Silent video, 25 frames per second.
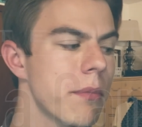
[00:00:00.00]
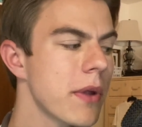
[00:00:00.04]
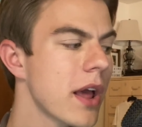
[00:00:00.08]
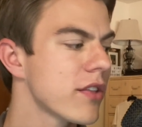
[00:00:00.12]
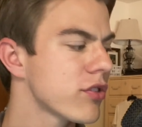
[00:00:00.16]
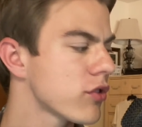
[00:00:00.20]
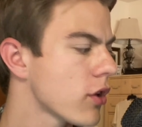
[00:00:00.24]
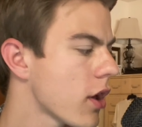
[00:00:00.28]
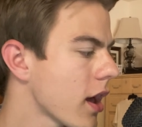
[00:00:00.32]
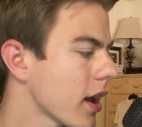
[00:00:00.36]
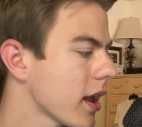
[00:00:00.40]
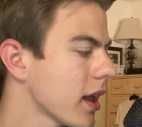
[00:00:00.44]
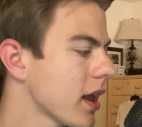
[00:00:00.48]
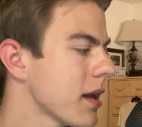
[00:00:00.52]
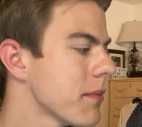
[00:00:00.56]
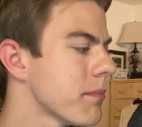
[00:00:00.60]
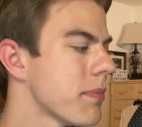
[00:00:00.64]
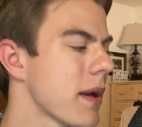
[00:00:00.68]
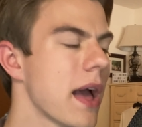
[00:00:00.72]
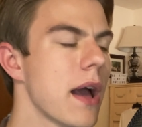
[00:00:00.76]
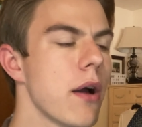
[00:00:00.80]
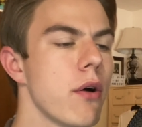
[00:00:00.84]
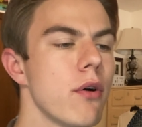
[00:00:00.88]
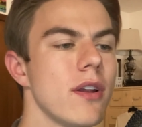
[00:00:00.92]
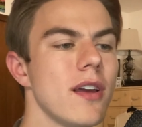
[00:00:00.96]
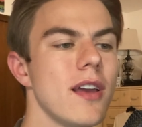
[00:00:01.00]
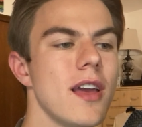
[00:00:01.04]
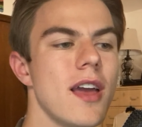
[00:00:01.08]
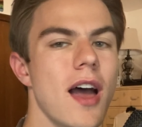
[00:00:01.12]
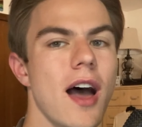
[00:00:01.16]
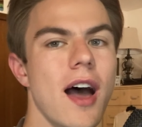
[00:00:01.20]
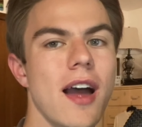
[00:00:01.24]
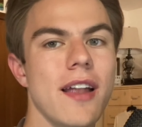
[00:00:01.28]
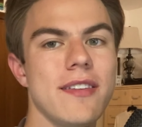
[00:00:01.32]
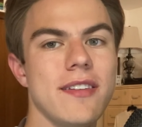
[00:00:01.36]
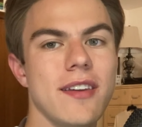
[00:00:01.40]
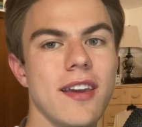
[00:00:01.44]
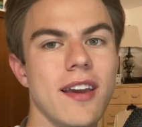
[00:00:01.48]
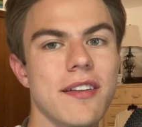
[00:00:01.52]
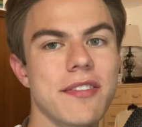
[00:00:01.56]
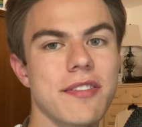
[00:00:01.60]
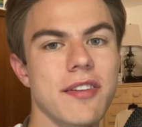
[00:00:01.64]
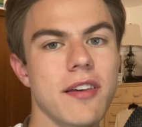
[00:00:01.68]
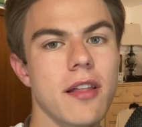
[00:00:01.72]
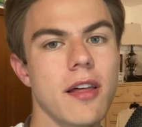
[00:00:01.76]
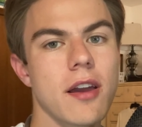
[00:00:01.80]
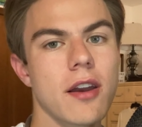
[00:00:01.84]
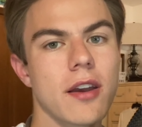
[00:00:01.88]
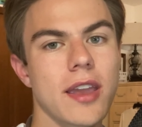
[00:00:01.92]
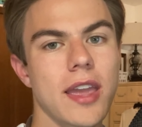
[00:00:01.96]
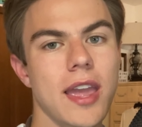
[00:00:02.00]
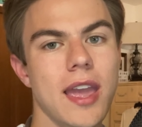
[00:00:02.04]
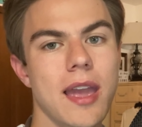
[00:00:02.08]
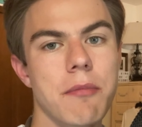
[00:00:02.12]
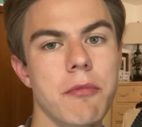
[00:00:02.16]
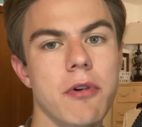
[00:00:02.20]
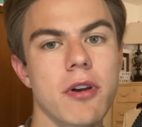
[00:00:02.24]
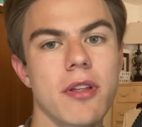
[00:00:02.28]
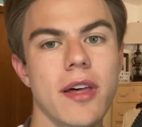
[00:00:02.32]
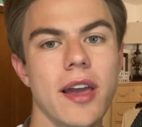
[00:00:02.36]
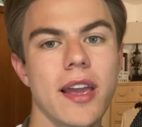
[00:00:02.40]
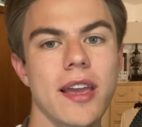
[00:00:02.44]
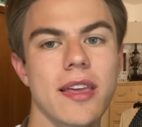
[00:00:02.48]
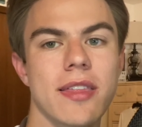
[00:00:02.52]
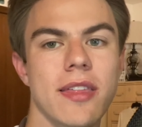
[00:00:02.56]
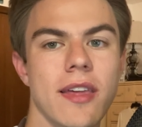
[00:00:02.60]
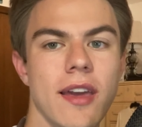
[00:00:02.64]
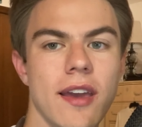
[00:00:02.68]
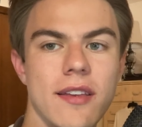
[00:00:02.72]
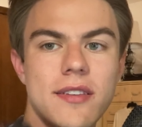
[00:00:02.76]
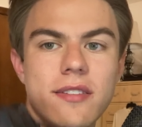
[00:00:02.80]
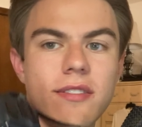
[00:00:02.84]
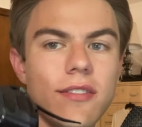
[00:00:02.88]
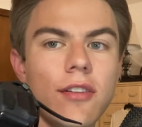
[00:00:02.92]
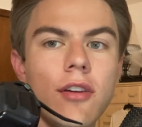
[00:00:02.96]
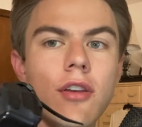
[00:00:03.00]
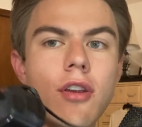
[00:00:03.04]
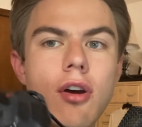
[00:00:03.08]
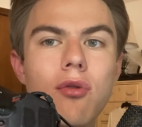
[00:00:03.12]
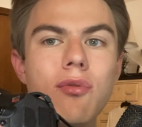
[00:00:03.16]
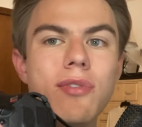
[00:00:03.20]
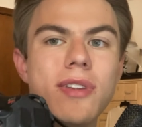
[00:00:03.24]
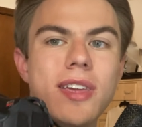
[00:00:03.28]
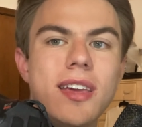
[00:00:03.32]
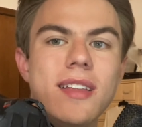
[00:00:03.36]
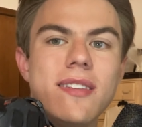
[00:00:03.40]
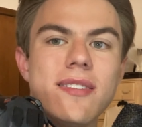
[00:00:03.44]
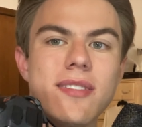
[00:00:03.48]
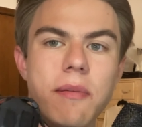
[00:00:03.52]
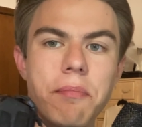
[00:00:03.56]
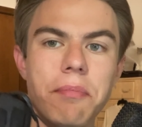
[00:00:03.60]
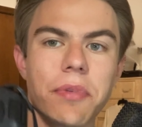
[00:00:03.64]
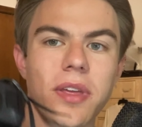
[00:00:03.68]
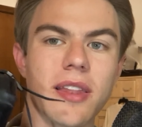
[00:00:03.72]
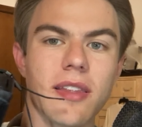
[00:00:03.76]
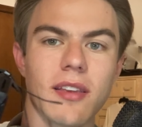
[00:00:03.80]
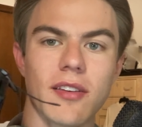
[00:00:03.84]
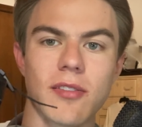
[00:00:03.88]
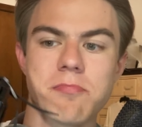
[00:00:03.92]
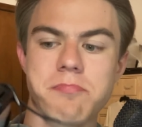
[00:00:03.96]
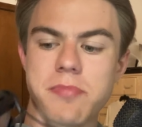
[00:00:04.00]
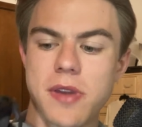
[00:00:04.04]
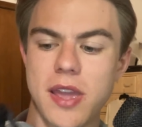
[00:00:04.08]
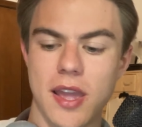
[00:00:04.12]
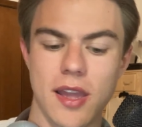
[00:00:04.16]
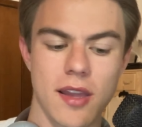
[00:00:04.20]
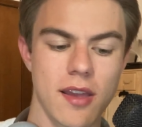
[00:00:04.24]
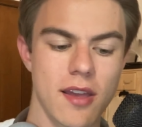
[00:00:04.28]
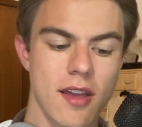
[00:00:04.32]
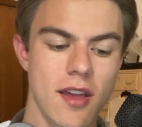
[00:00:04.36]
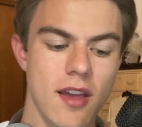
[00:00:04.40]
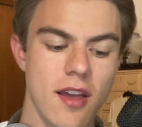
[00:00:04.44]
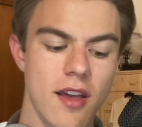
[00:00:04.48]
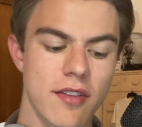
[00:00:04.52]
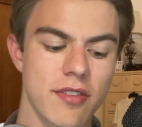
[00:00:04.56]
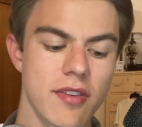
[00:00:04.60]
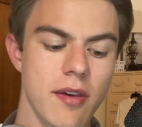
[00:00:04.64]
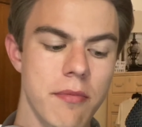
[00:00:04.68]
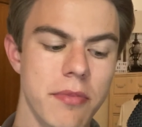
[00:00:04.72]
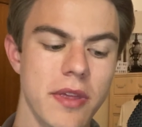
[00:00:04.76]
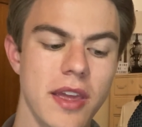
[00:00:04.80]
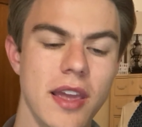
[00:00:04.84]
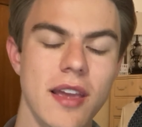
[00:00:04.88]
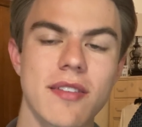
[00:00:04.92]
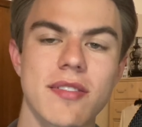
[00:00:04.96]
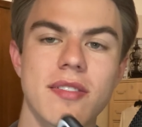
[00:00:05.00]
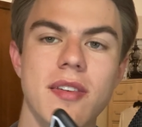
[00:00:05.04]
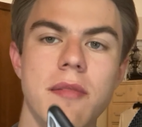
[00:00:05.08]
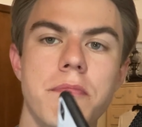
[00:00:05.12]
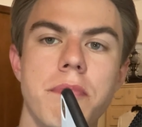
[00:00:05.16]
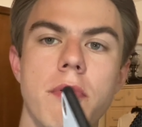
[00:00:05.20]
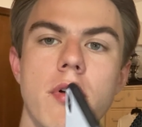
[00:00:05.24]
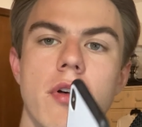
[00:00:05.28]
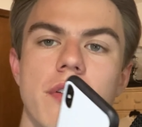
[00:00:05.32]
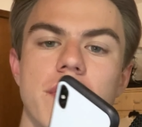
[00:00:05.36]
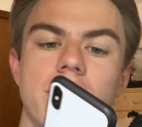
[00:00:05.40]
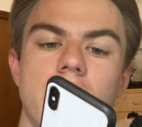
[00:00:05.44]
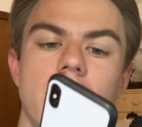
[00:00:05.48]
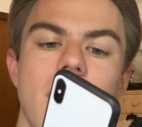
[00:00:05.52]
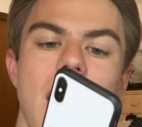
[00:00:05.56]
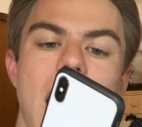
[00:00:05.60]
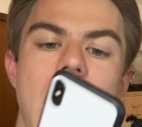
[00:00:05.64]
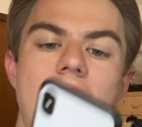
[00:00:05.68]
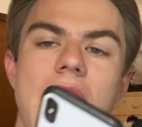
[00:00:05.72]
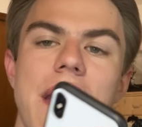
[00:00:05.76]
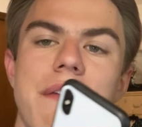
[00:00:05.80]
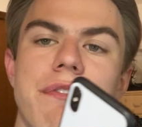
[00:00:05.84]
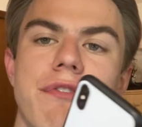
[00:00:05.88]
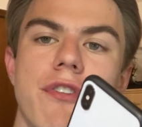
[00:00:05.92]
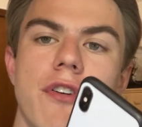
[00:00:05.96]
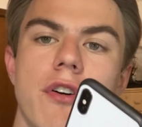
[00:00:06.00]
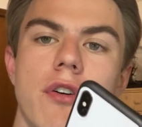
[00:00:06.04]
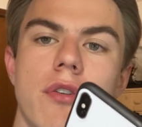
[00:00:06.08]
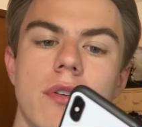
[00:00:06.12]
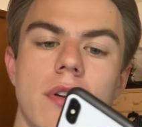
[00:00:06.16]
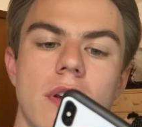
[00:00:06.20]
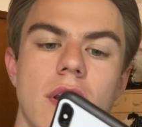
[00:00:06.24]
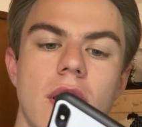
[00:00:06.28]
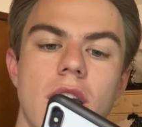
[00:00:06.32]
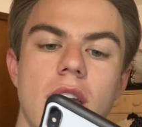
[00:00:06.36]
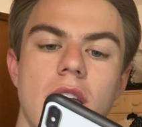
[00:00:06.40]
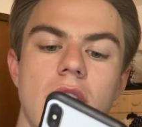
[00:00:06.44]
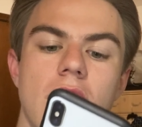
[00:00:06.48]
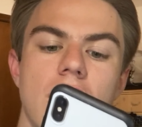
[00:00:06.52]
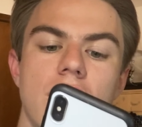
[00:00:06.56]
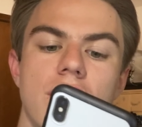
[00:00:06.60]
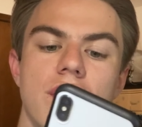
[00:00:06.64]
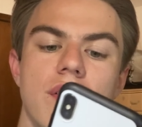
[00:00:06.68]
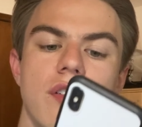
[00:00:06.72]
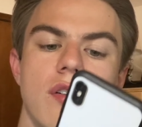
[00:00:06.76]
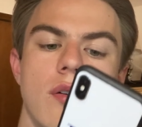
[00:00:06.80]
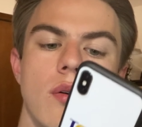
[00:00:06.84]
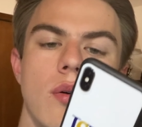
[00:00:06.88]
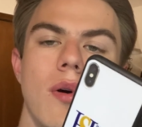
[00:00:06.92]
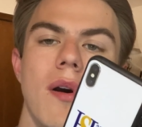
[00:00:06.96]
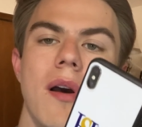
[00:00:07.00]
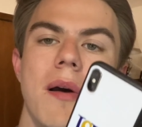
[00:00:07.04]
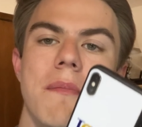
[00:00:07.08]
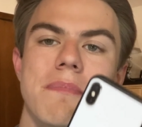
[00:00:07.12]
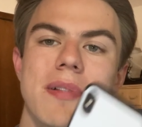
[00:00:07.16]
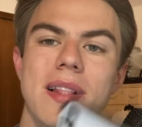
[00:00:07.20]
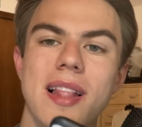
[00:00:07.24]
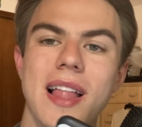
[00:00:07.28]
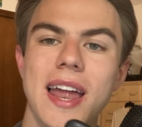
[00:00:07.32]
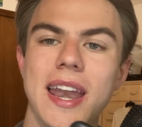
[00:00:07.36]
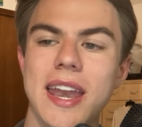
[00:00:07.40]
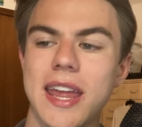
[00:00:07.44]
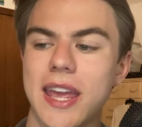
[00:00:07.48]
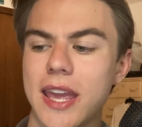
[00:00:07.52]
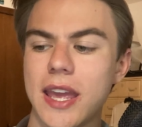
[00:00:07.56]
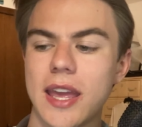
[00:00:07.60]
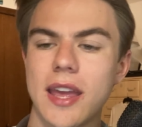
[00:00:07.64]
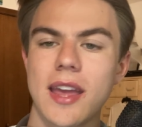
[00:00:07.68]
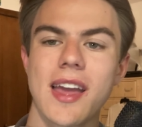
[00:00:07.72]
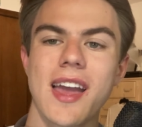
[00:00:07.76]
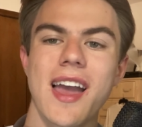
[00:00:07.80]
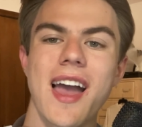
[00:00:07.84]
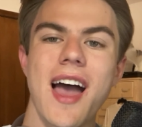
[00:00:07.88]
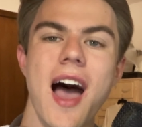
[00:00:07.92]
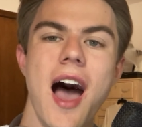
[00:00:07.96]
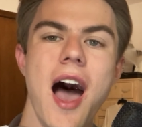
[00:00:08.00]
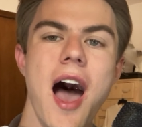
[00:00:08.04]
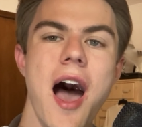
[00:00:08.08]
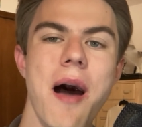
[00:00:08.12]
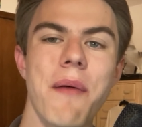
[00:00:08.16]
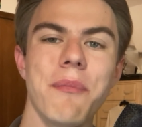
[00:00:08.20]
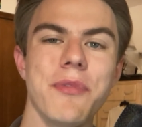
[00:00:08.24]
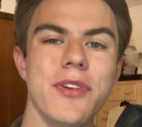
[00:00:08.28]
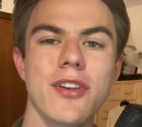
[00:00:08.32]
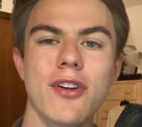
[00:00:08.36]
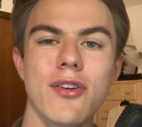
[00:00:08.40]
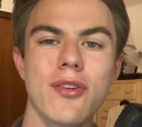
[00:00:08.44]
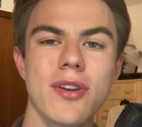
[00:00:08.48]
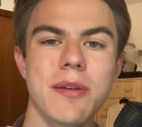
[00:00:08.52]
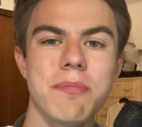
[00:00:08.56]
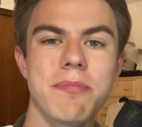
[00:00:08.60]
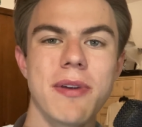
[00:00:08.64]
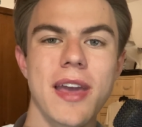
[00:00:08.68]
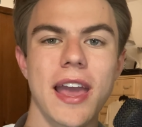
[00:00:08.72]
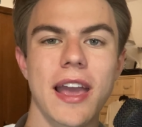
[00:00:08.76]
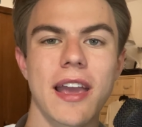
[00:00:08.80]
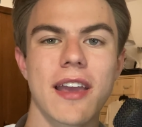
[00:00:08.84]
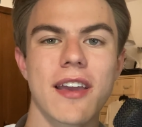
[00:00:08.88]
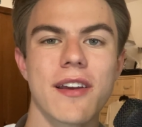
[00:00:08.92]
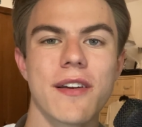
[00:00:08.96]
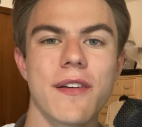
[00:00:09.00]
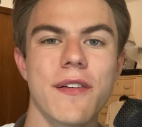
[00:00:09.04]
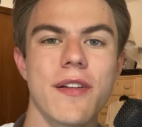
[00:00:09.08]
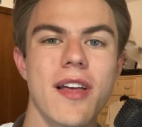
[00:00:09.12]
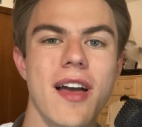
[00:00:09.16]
not talking about a DSLR camera like this. You don't need something this big. Something as simple as your iPhone can do plenty. You don't need big.